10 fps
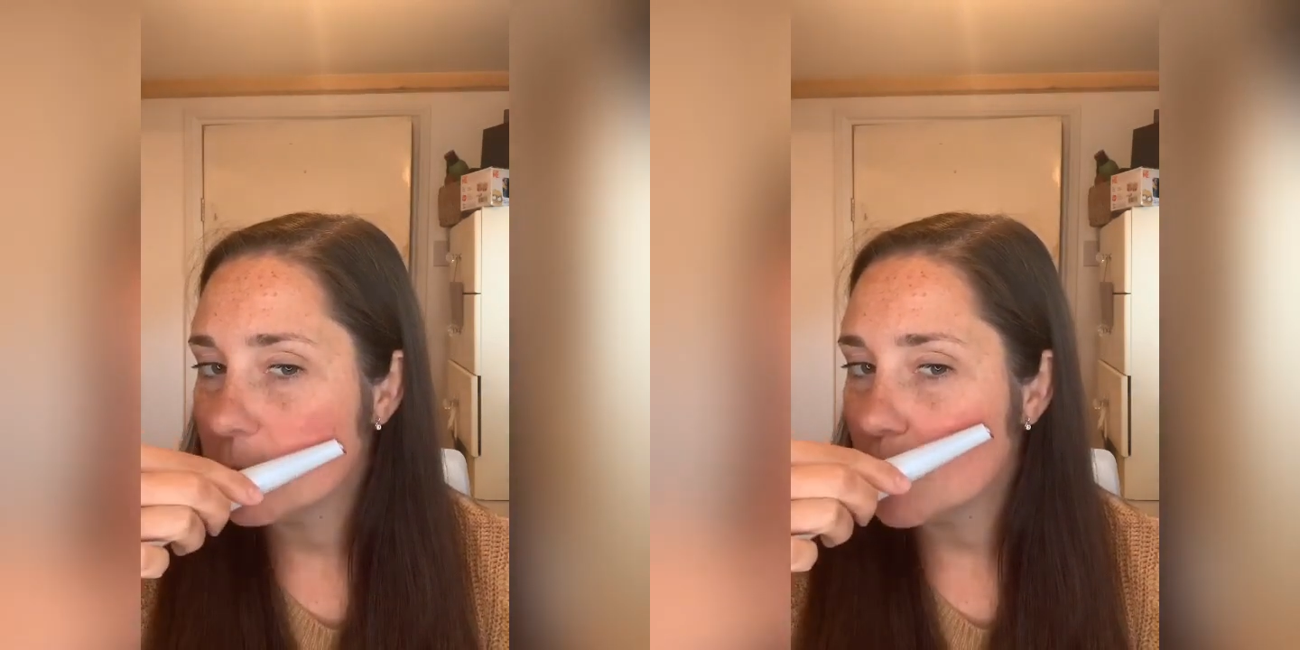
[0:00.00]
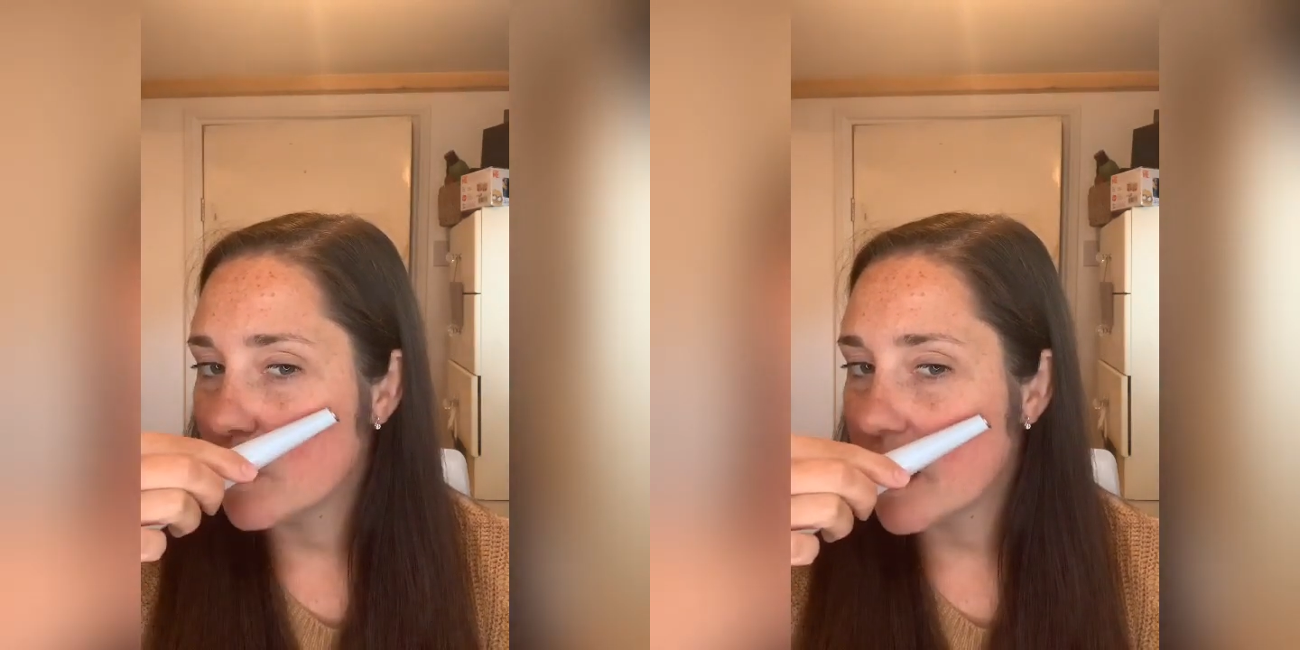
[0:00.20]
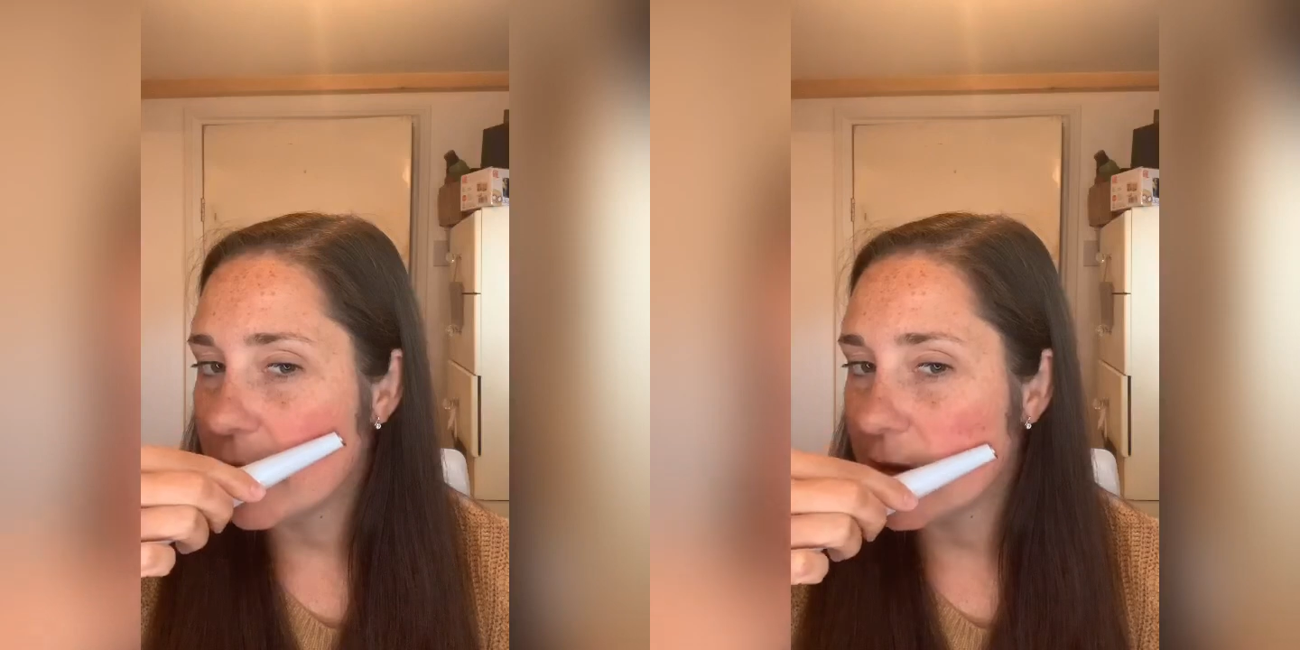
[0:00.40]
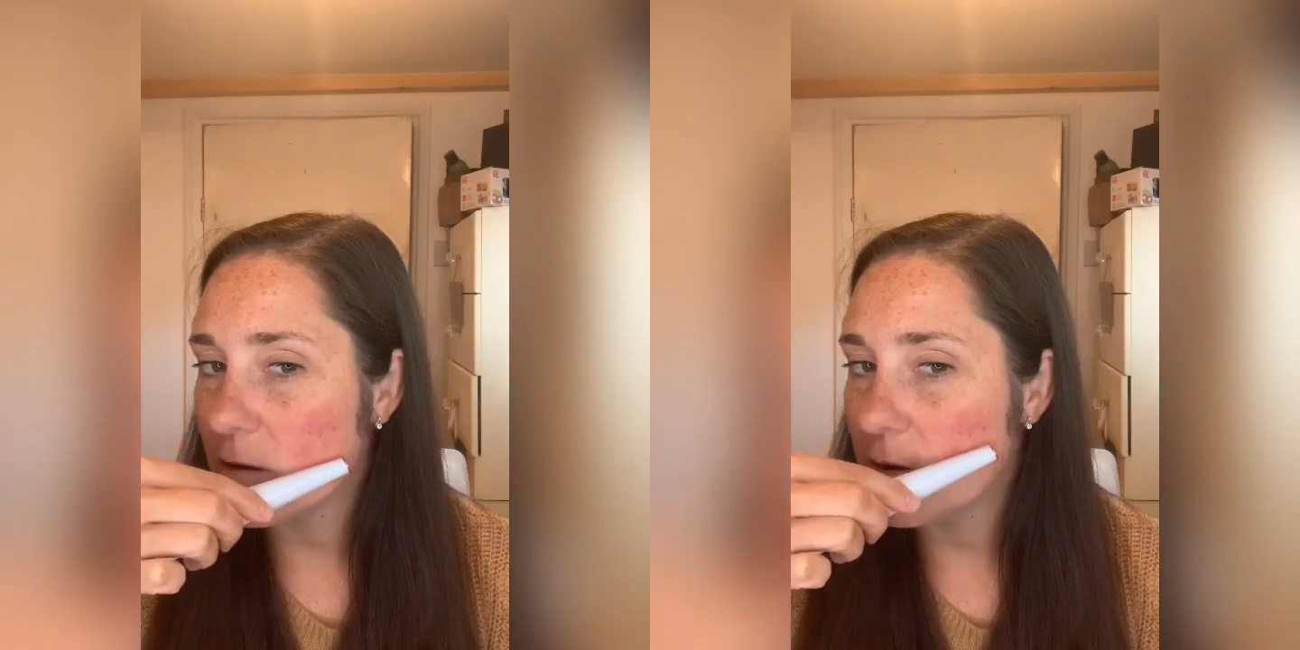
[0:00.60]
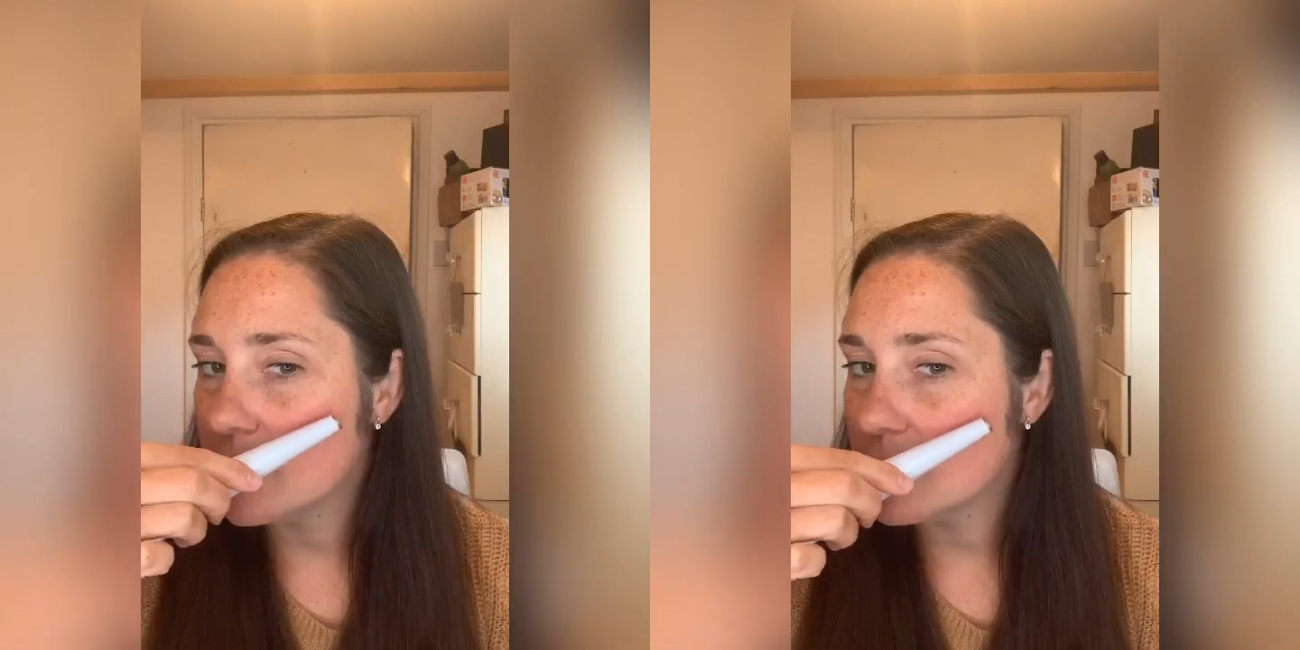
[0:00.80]
Or get that
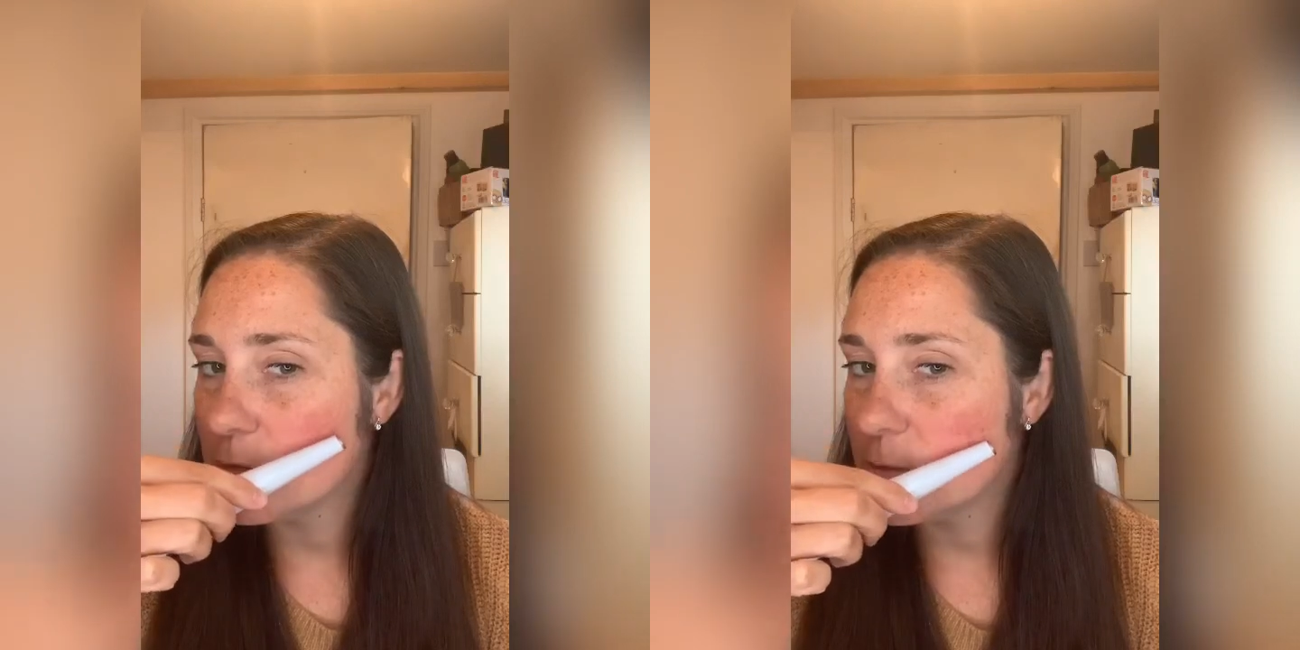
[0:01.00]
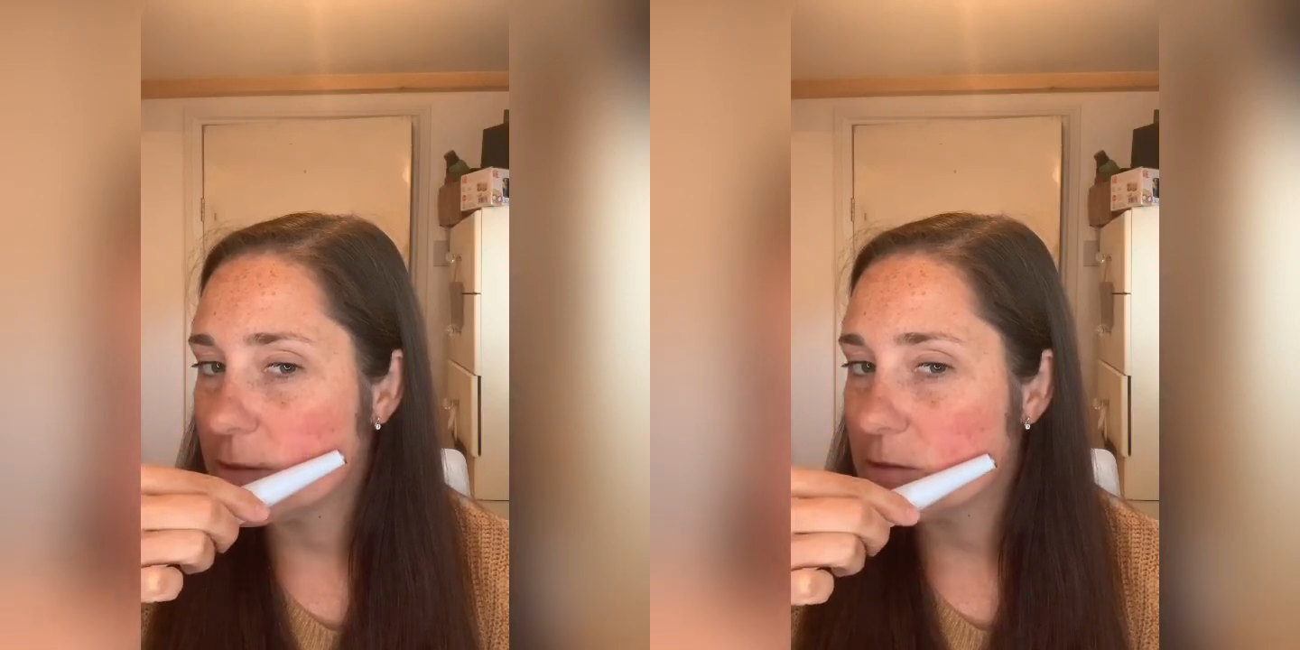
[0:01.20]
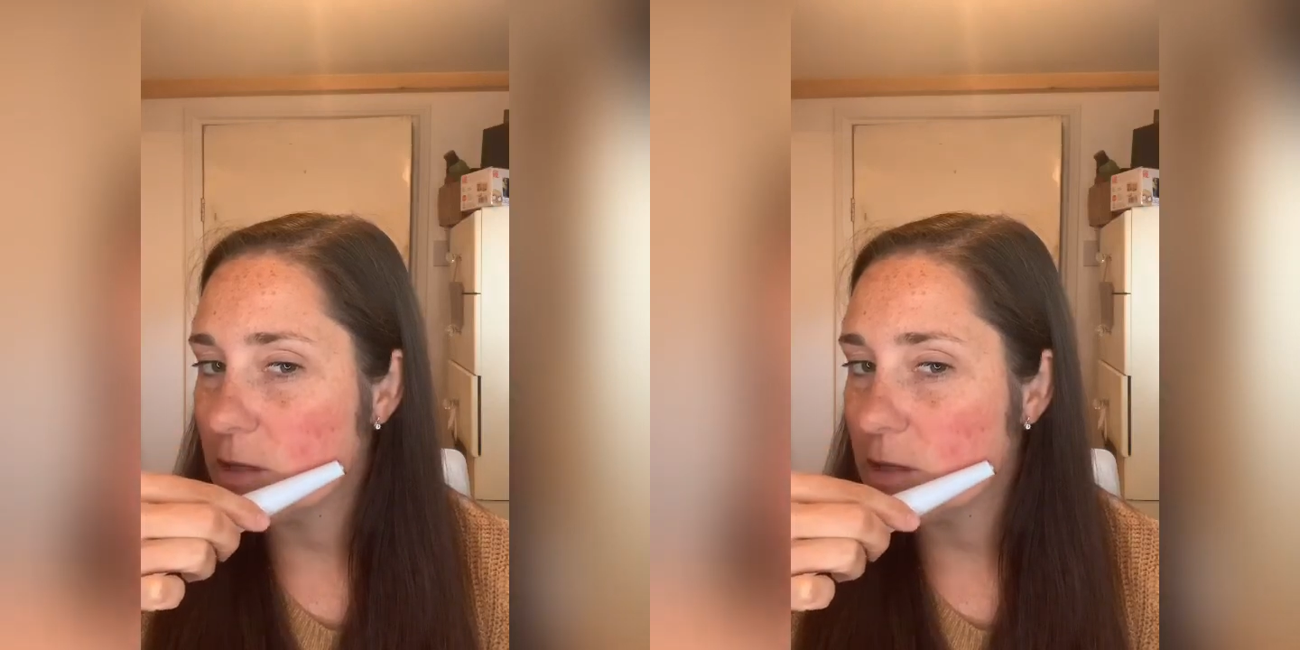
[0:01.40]
kind of almost